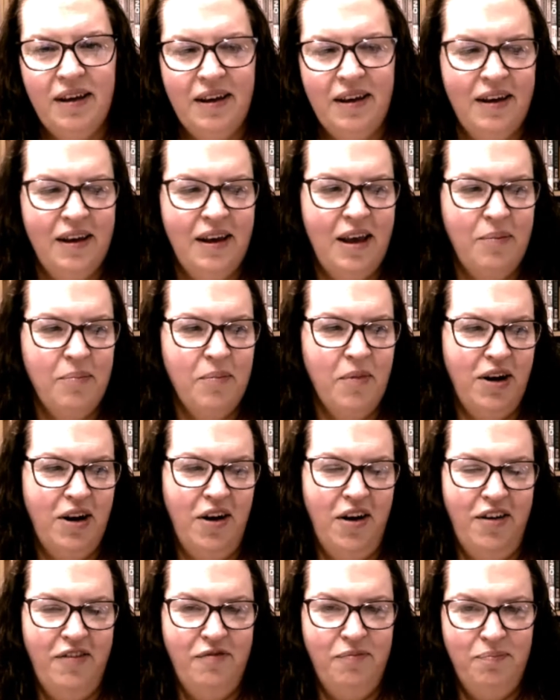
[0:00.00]
in my
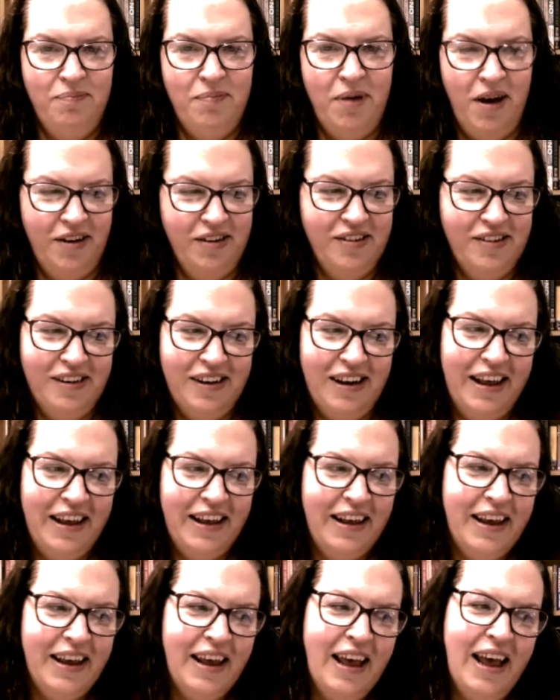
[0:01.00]
life
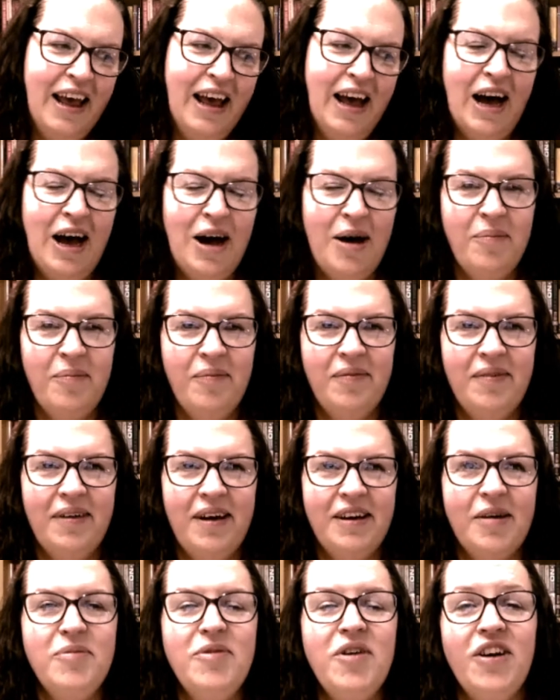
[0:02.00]
personally, and
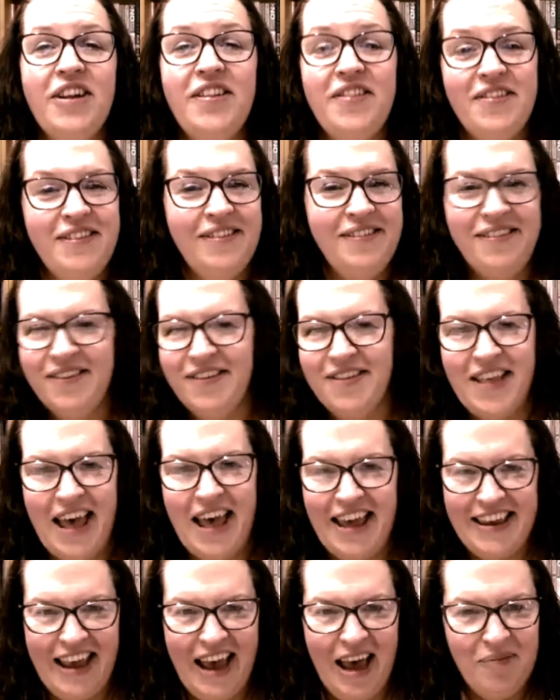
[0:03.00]
I'm not
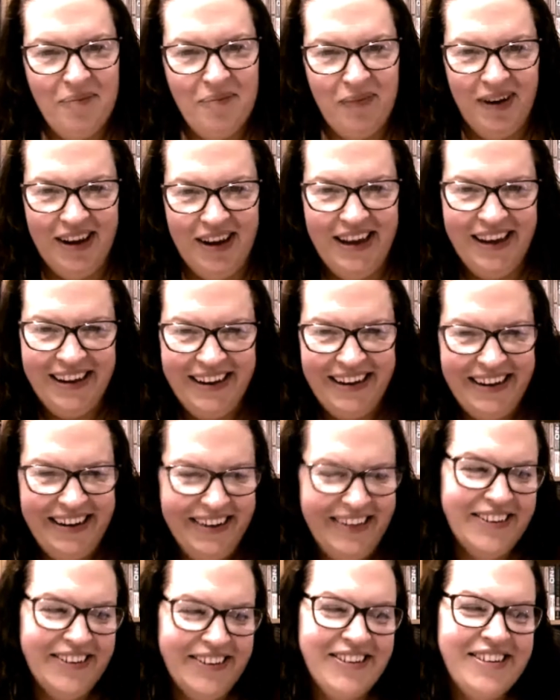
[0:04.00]
there yet by a
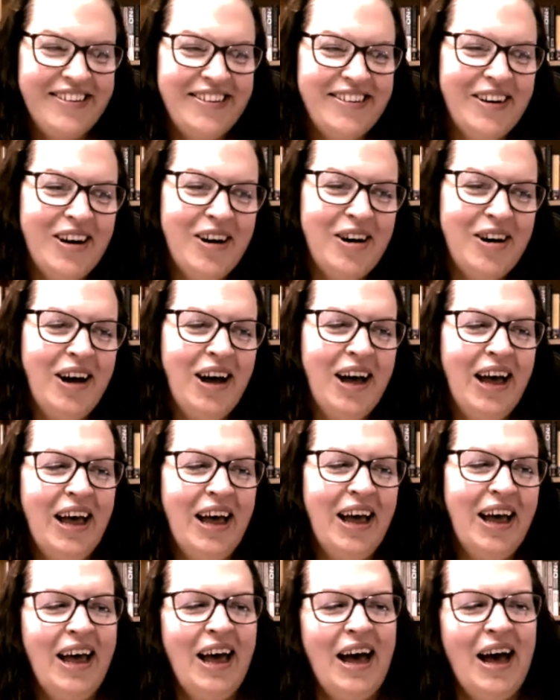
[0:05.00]
long shot,
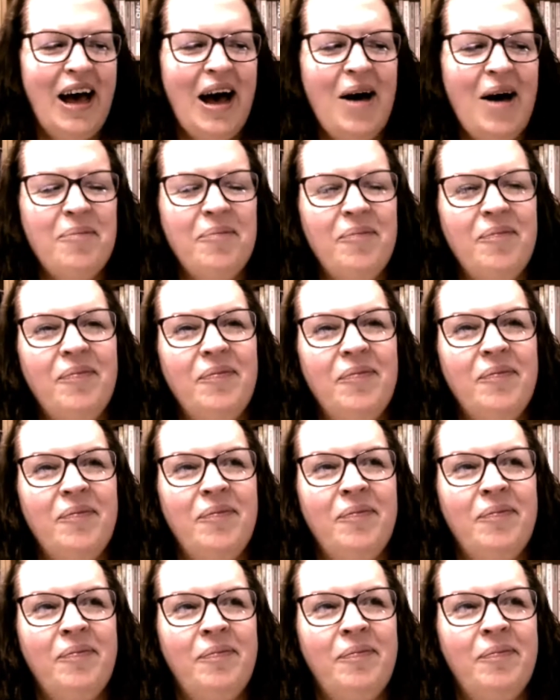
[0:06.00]

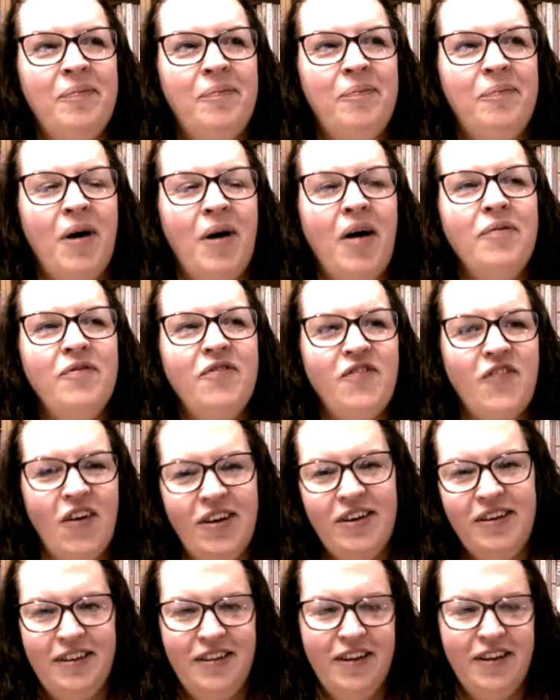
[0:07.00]
but I'm
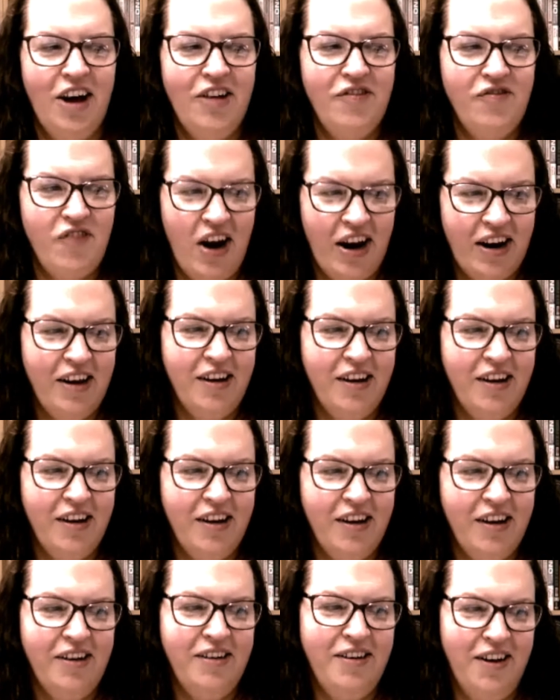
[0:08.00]
finding that I
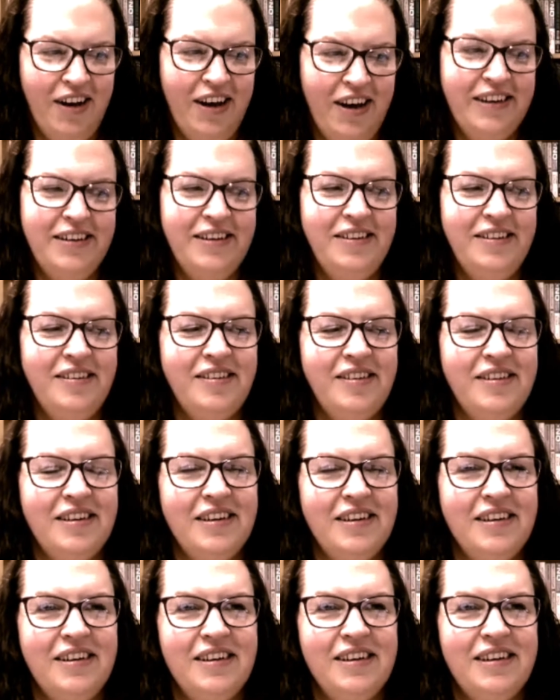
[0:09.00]
recognise
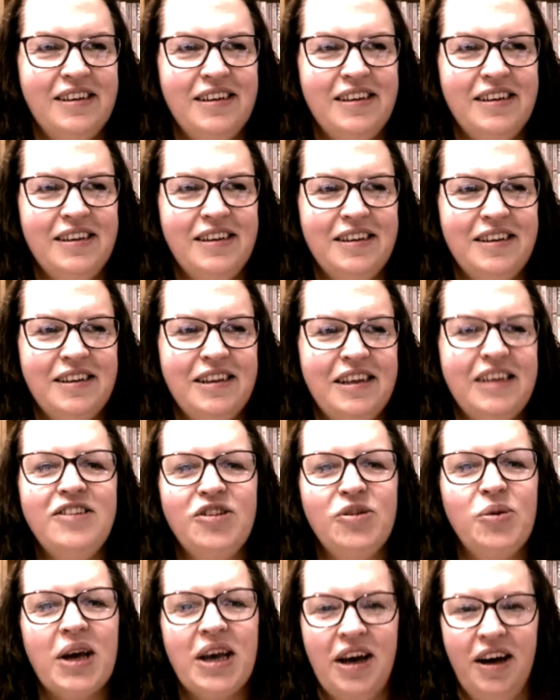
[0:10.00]
things
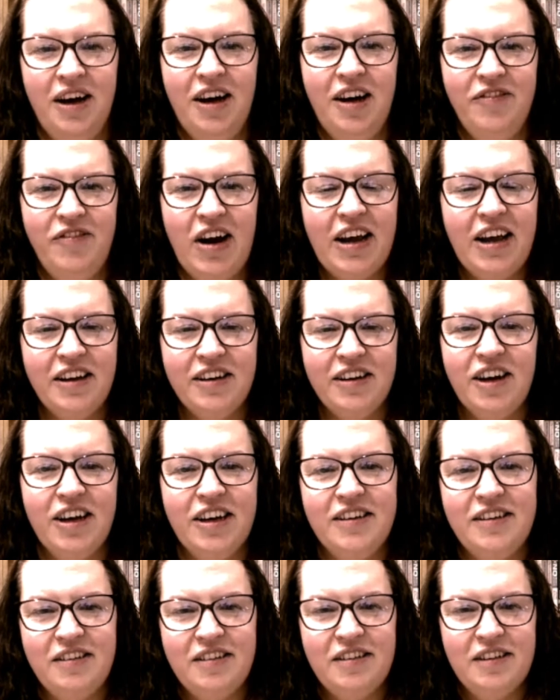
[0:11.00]
quicker. I
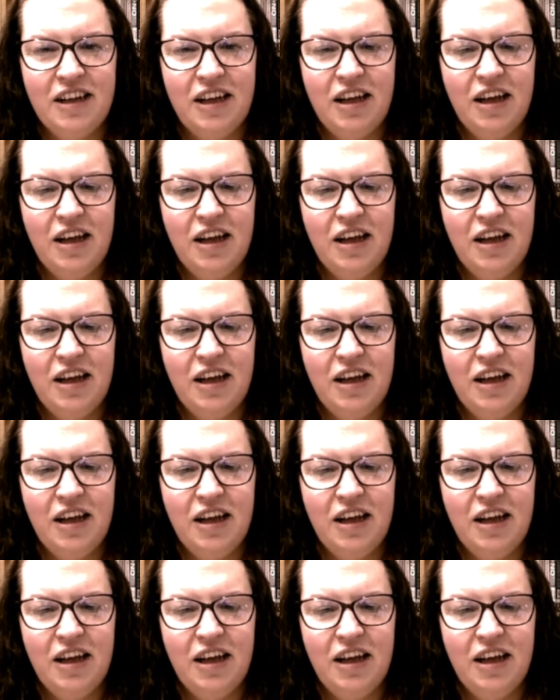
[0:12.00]
recognise that